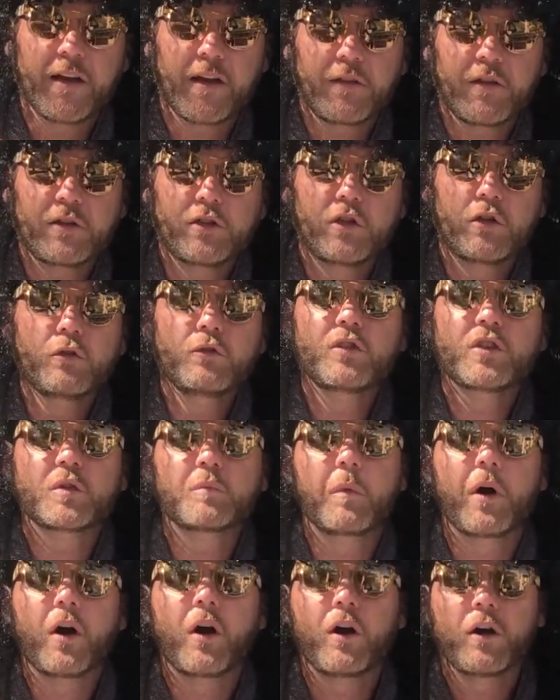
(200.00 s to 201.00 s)
nothing too
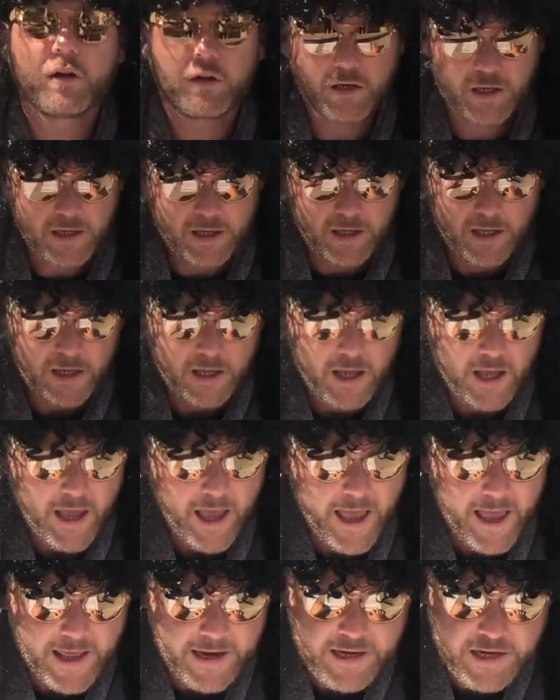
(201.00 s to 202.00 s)
small.
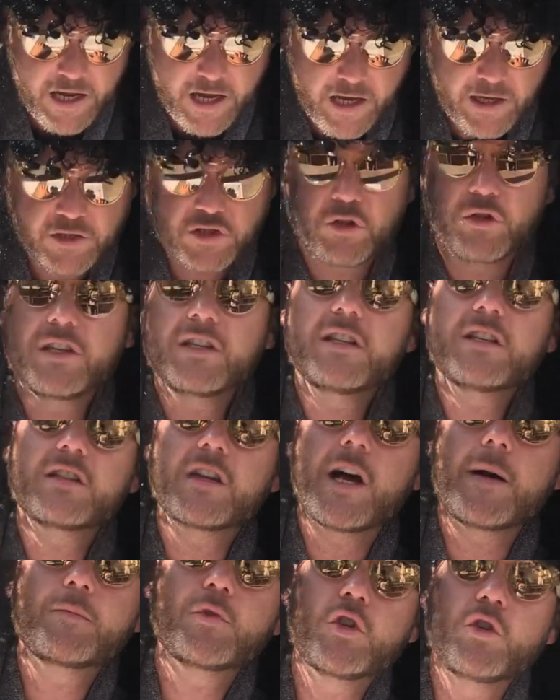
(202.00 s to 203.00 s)
And so this is
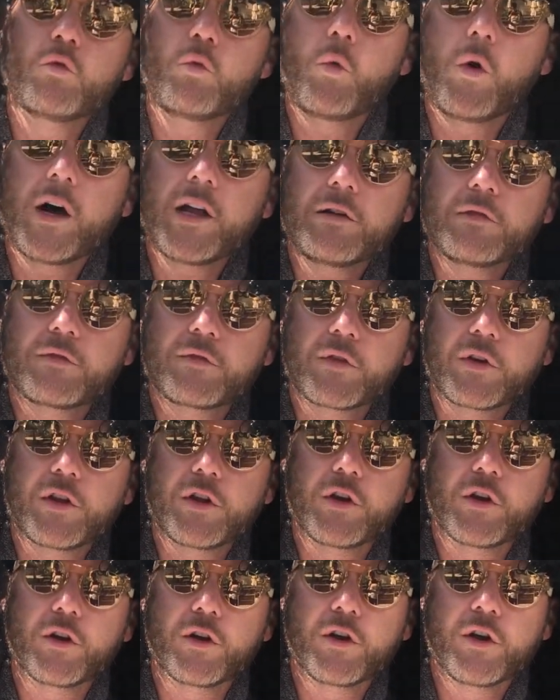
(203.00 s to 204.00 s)
option 1 for
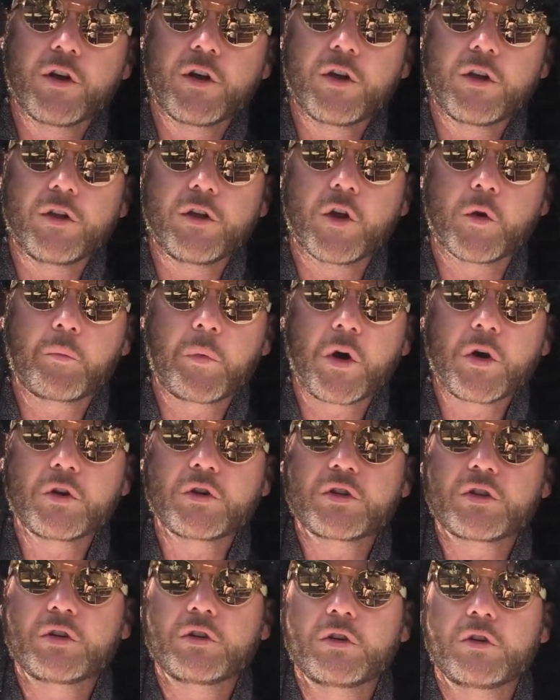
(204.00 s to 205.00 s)
your
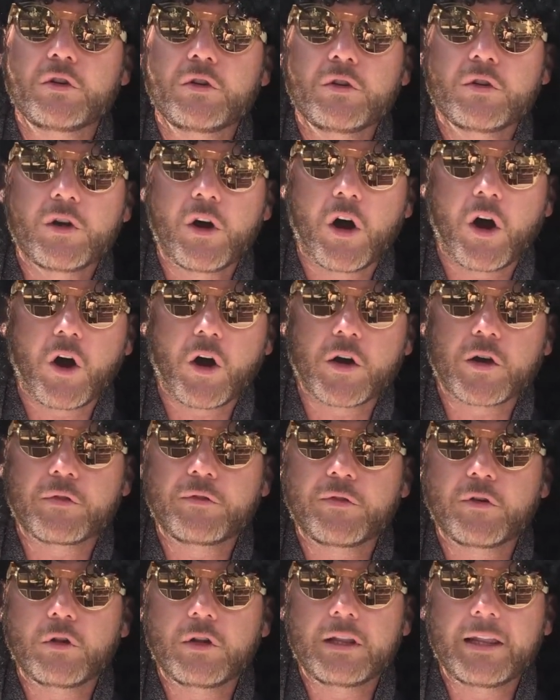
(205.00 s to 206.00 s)
personal
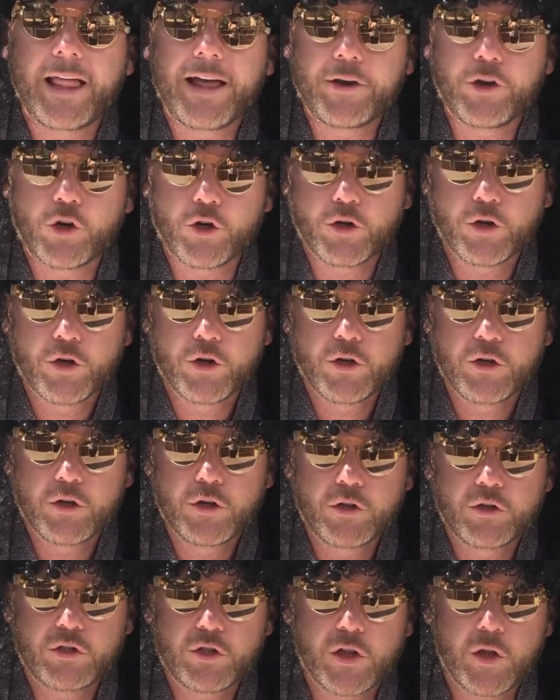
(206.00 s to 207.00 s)
artful letter
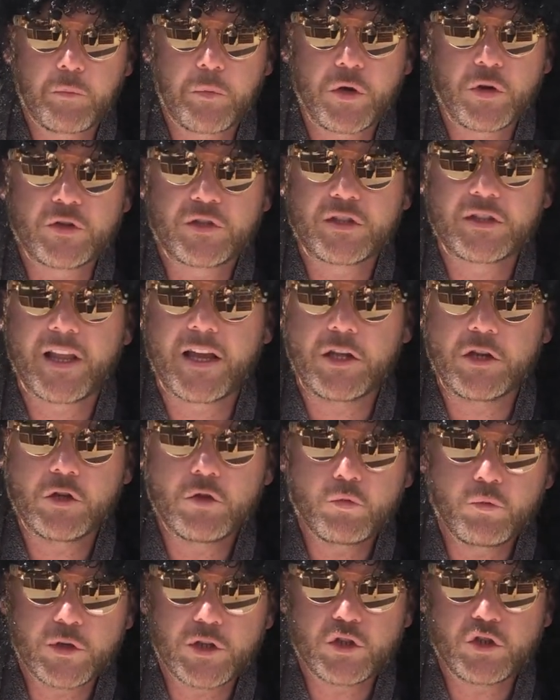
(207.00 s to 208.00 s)
to the person that you
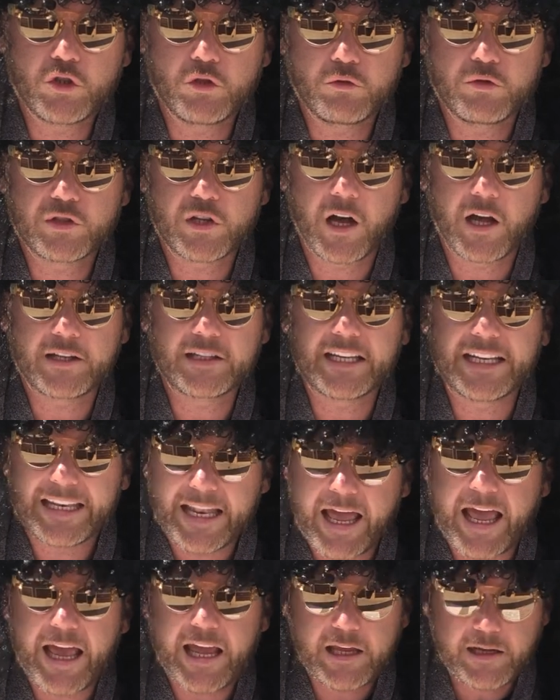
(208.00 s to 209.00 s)
wish you saw
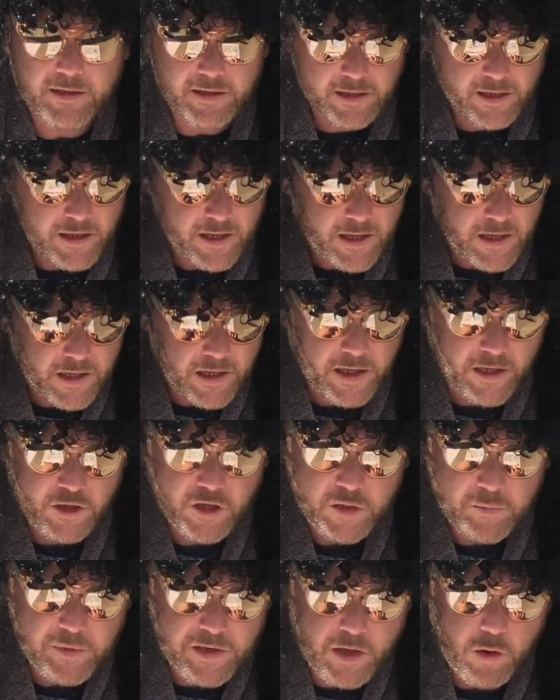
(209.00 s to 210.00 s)
today. It
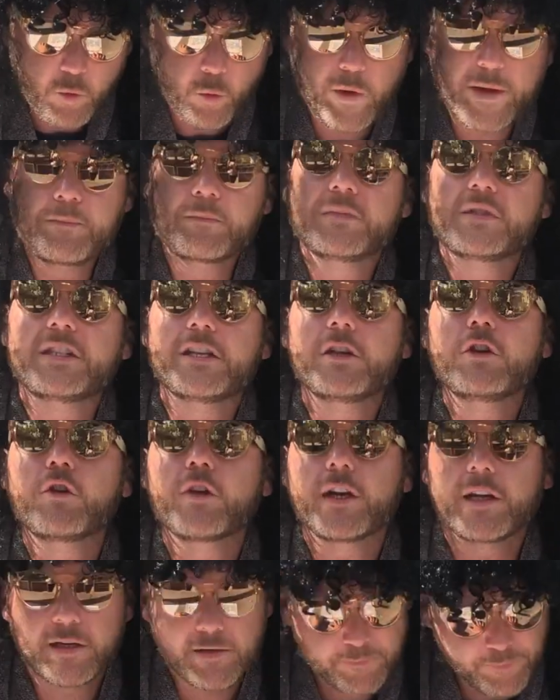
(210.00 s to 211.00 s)
could be a whimsy
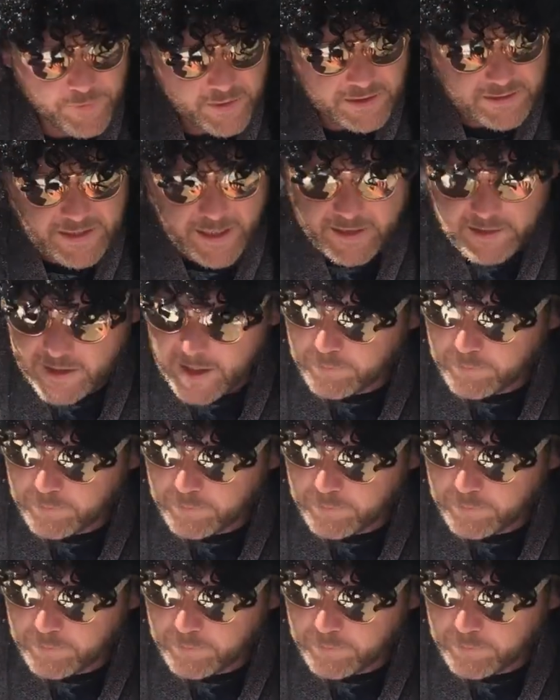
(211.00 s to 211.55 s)
grid. Second